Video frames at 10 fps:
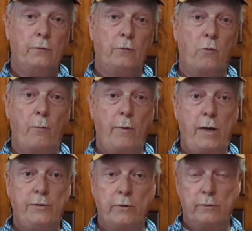the
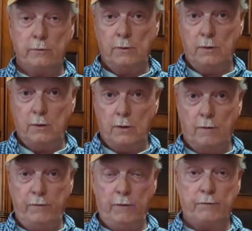remainder
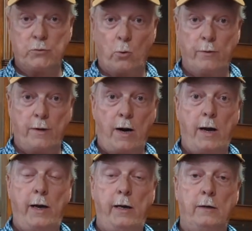of the inventory that
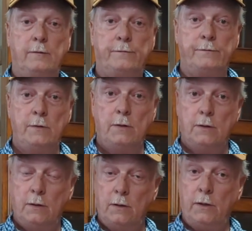I have
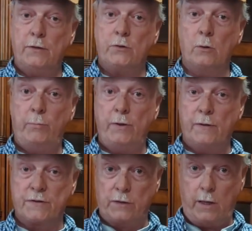is going to be
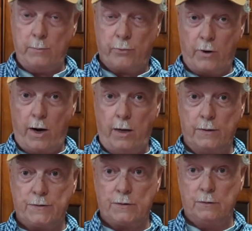the same
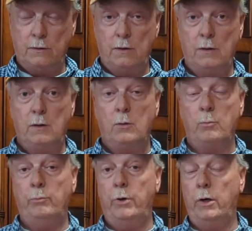price.
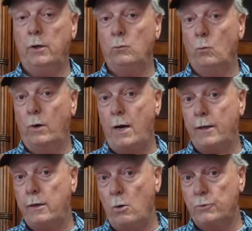But when
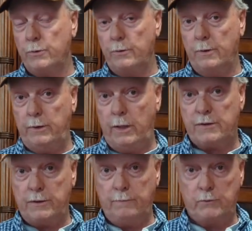I go to the
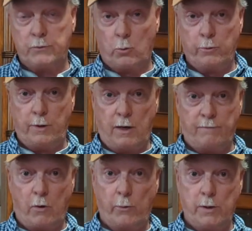next inventory that
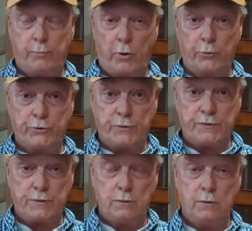I've already
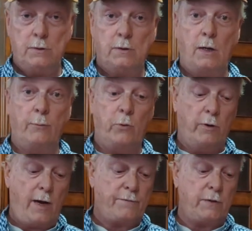purchased, I'm going
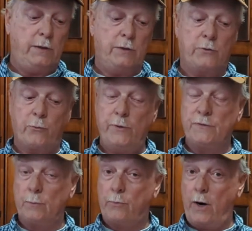to have to
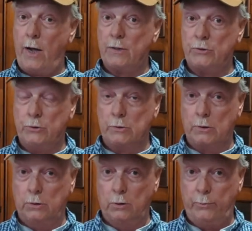increase the price
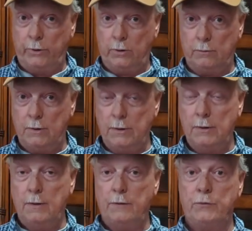just a little bit,
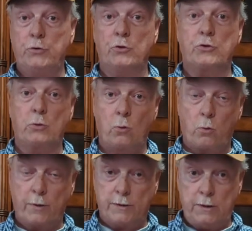just in
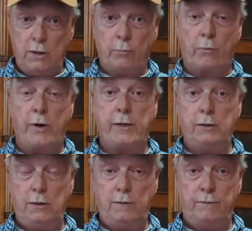order to keep
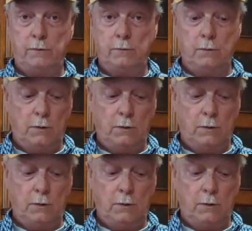breaking even.